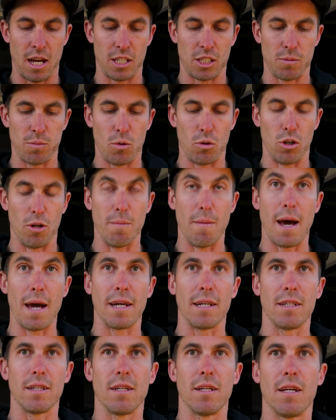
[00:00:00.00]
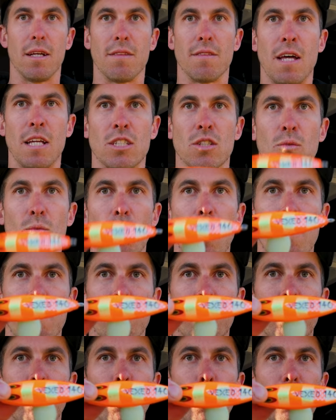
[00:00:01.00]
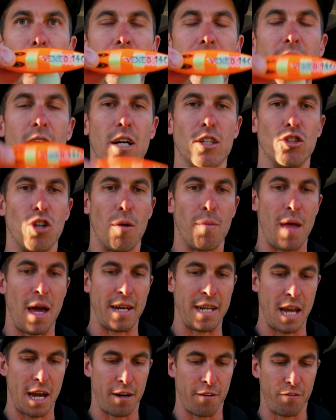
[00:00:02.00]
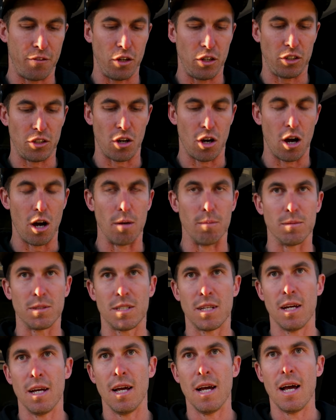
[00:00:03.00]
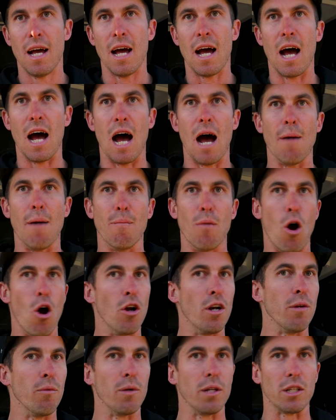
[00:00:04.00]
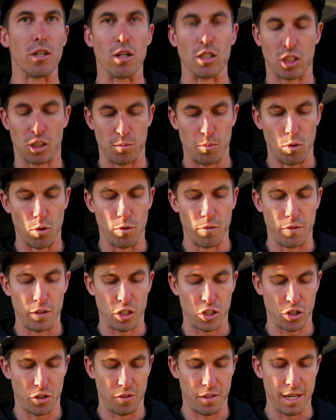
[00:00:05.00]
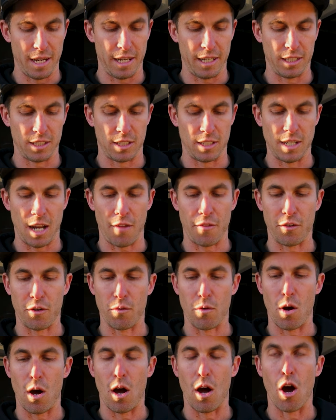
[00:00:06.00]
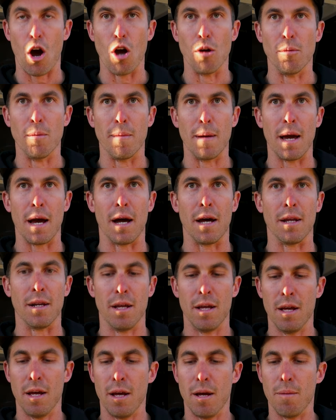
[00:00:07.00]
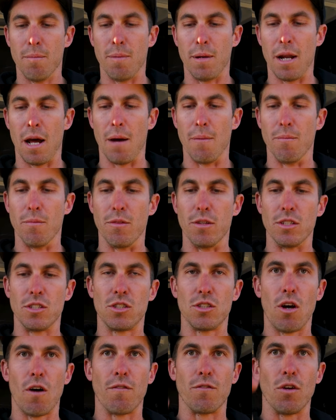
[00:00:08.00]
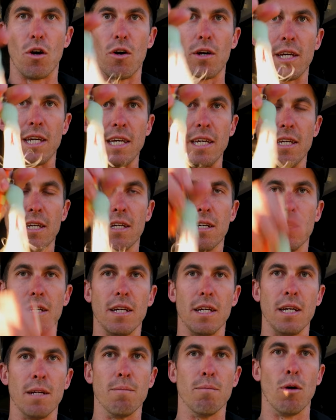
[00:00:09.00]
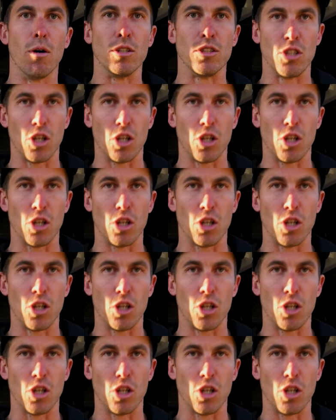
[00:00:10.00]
smaller mate. That's a 140. I dropped that down a few times. Only really got small fish on these, nothing to write home about. But the soft ocky in most